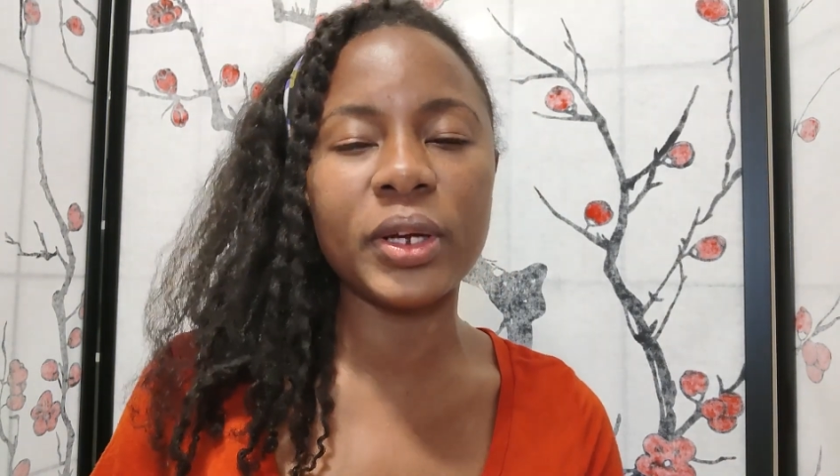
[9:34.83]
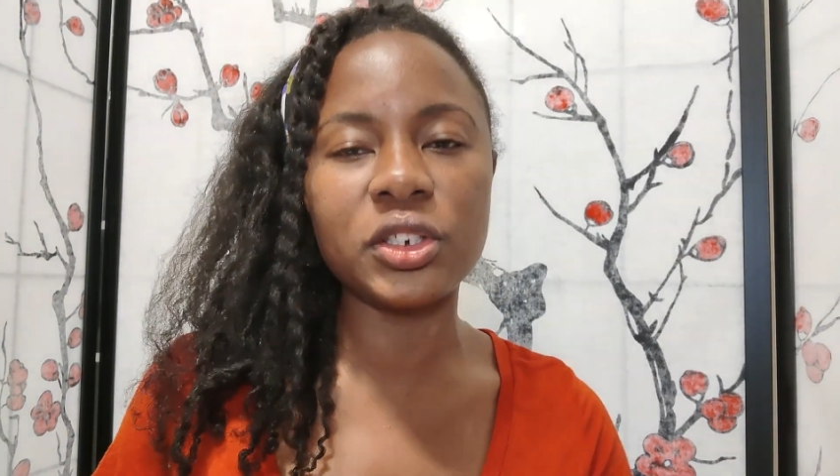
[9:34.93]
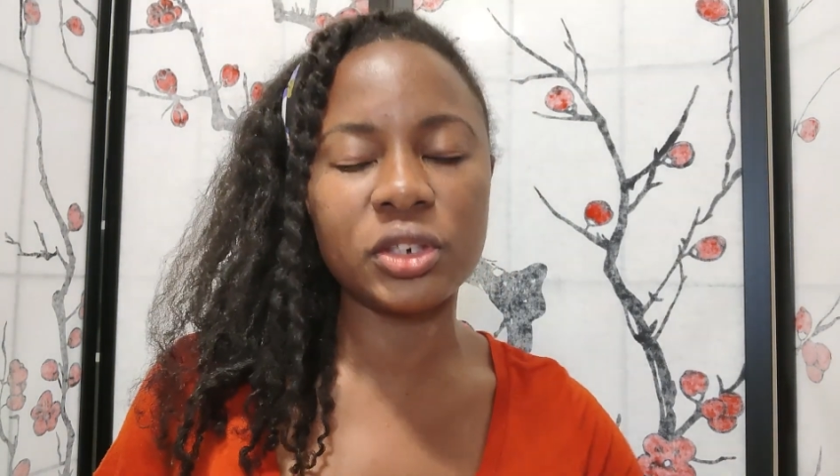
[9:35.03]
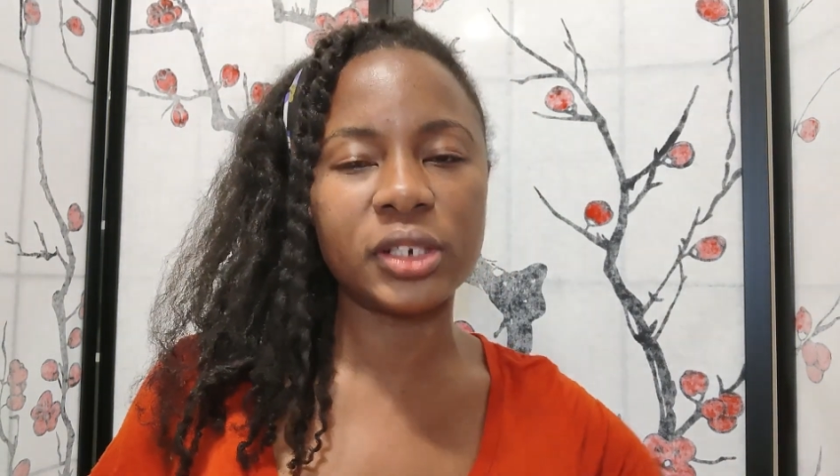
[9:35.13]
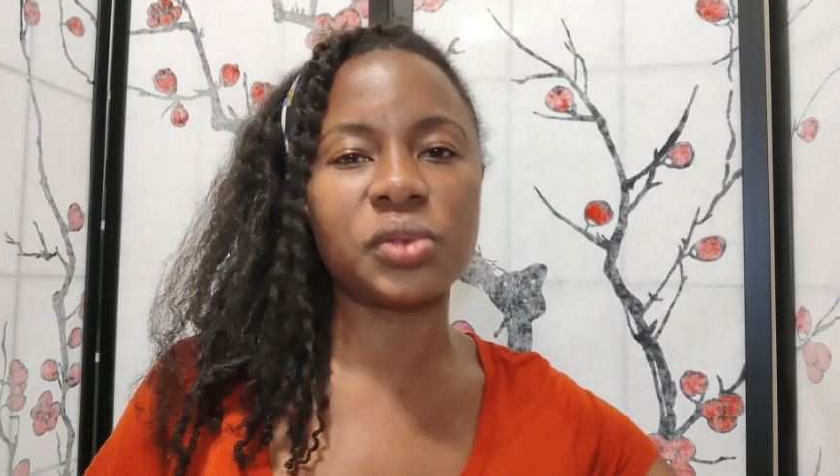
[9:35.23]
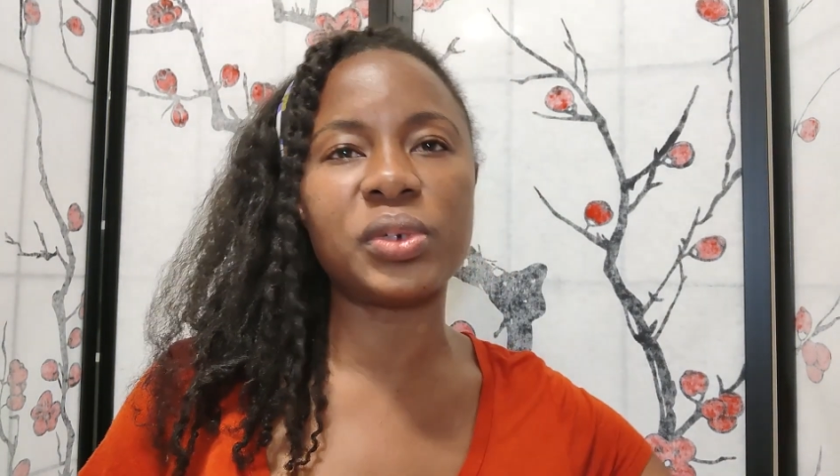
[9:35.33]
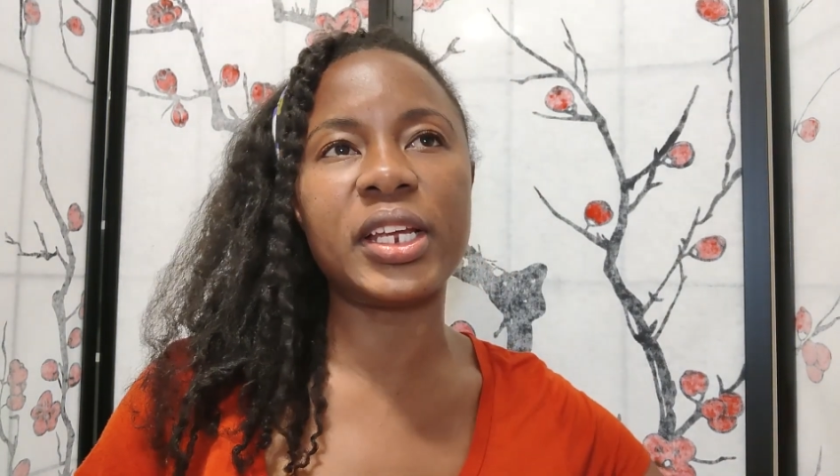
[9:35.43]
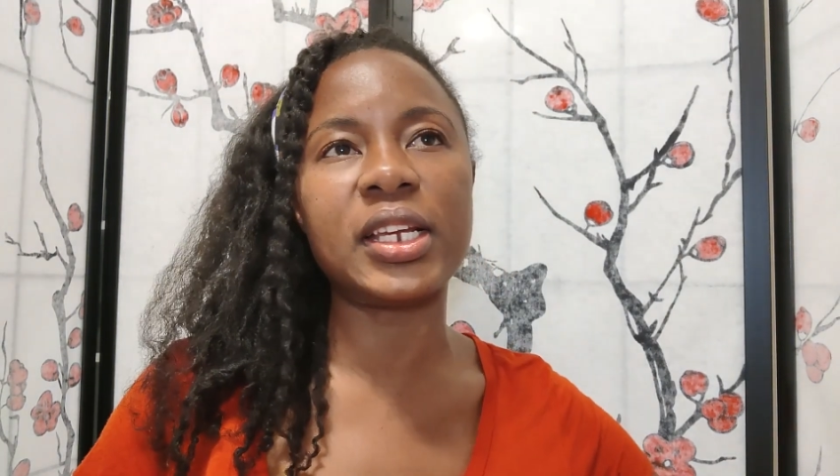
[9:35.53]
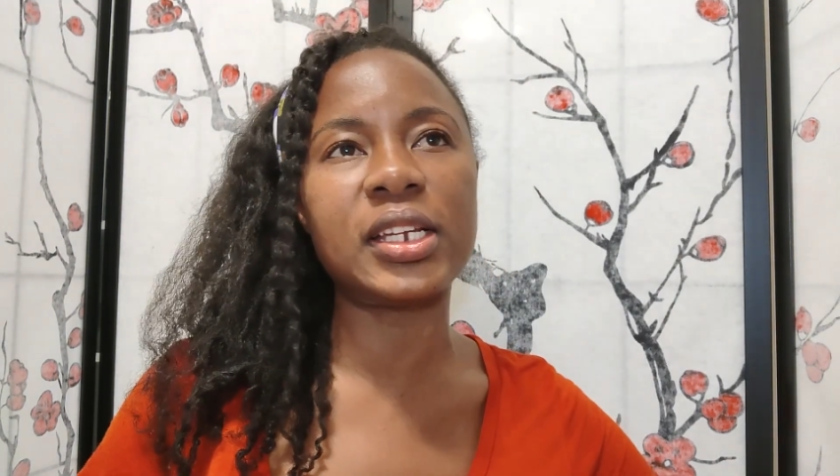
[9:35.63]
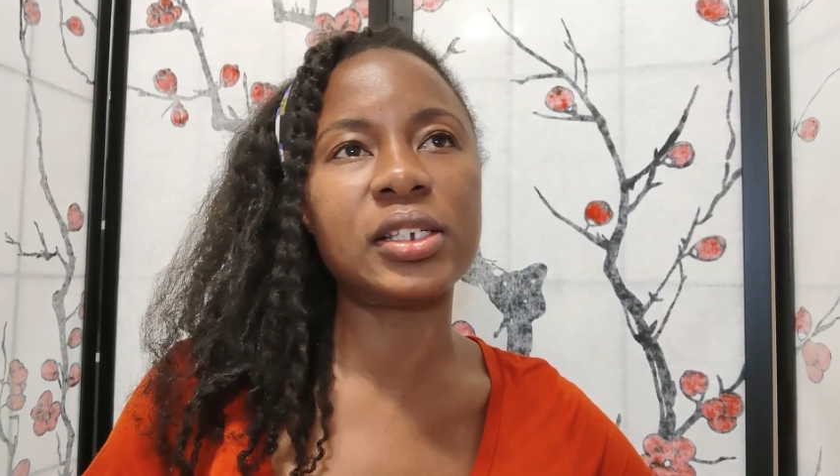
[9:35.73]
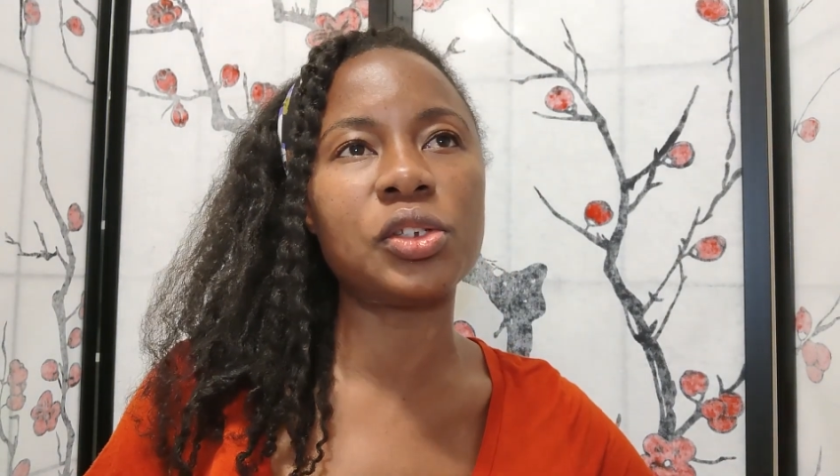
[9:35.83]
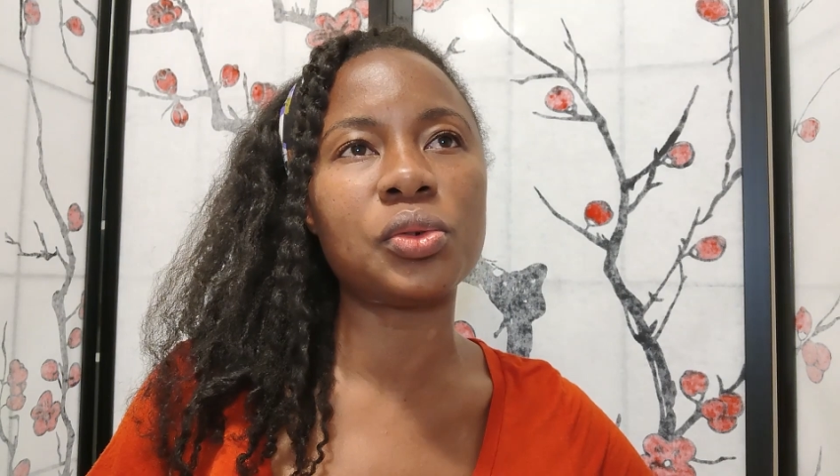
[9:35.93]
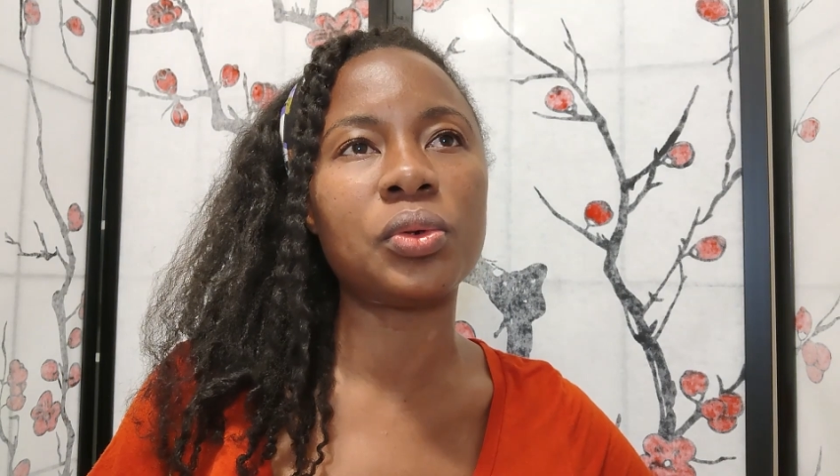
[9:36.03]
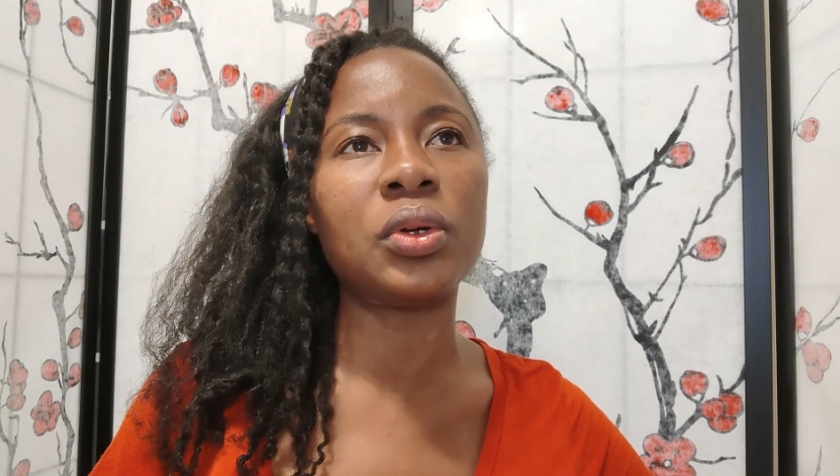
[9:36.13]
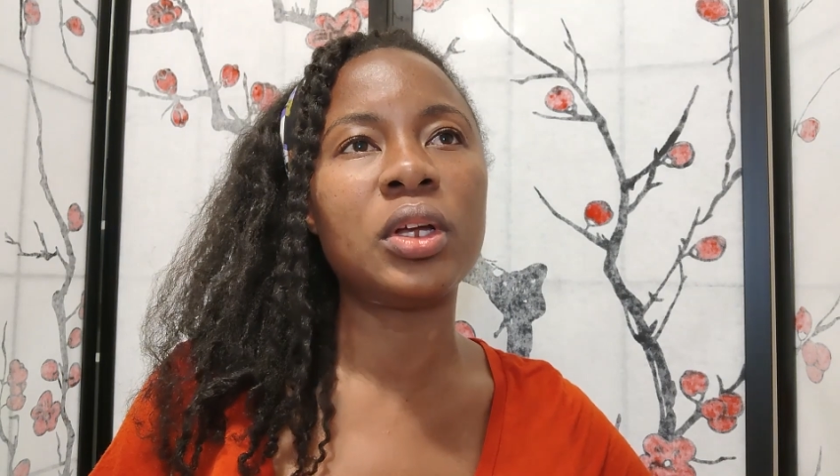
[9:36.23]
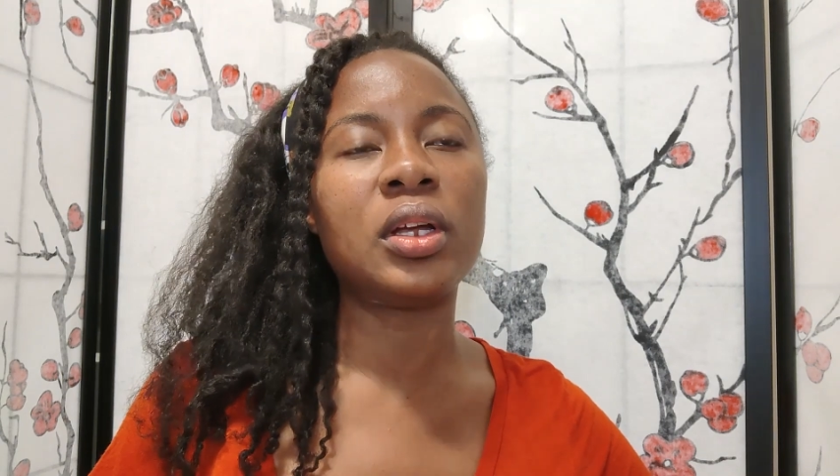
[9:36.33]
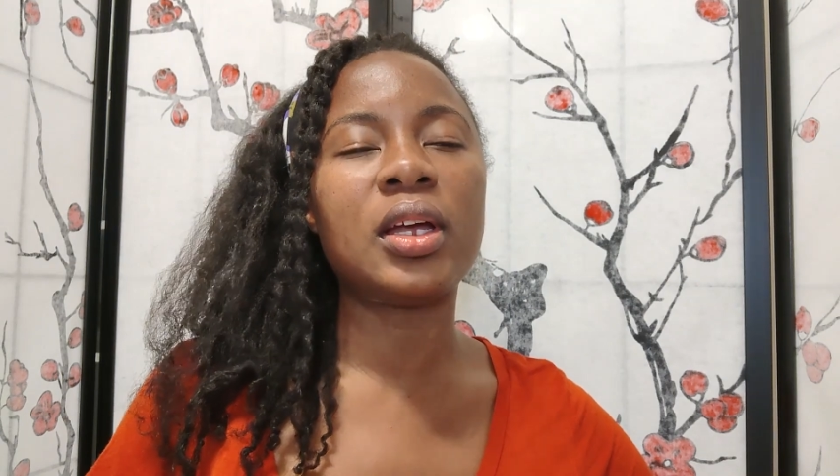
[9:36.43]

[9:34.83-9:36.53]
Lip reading: questions related to,